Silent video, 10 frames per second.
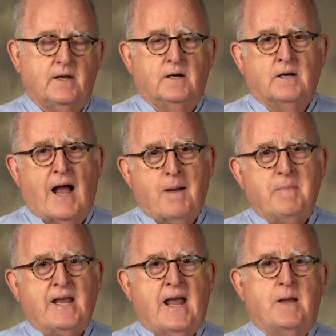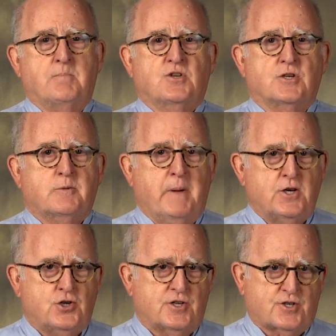I became
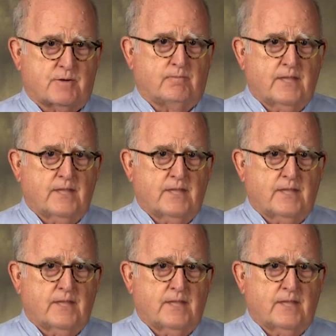suspicious